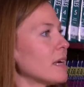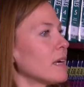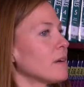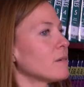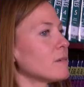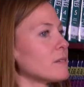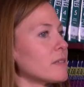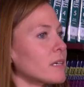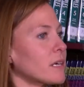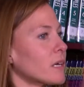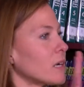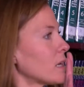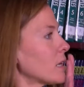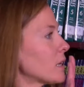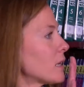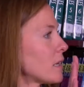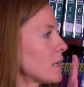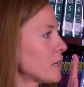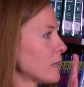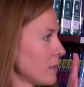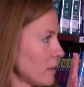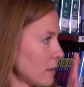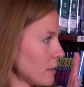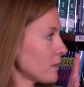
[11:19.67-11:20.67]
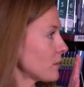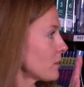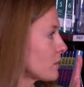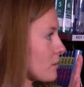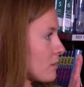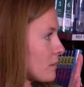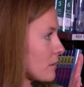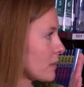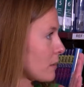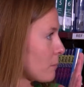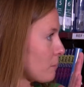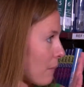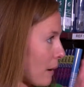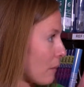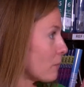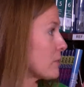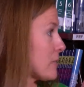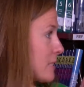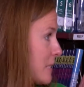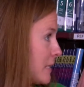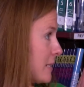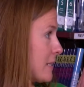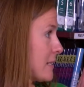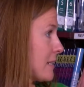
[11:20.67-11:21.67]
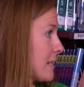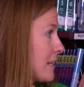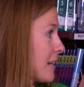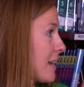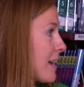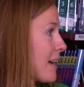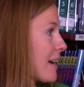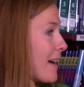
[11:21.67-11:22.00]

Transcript: It was like yeah. literally a mountain.